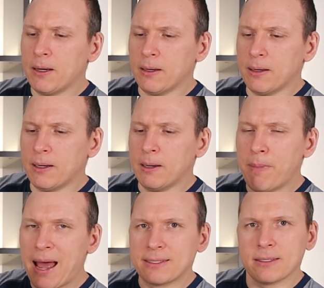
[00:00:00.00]
a
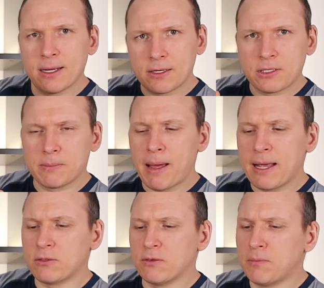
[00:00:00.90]
larger
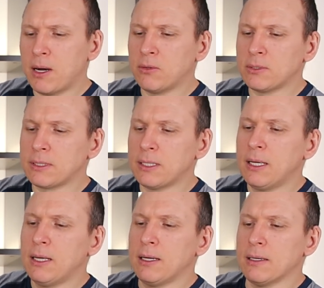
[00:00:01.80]
mass of mouse,
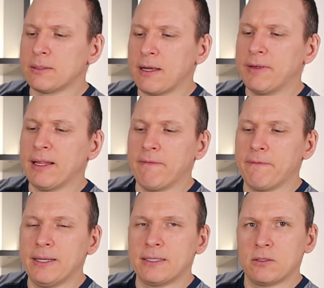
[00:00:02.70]
something like
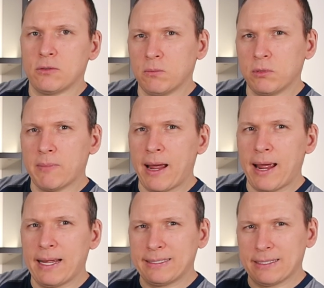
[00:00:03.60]
this, to put my
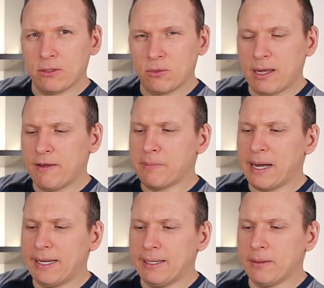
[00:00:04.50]
hands and to have
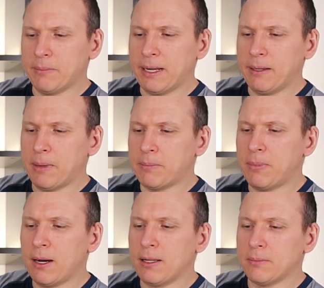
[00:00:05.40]
my
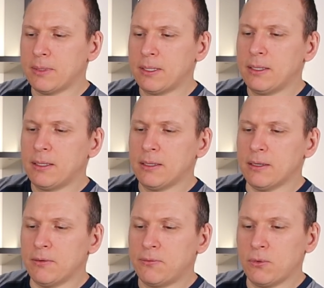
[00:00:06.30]
palm
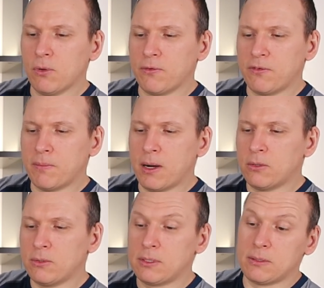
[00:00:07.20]
full of
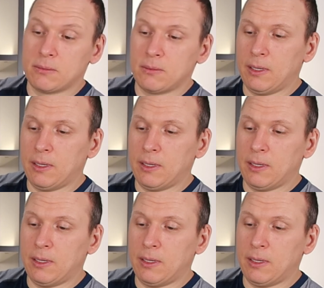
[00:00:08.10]
mouse.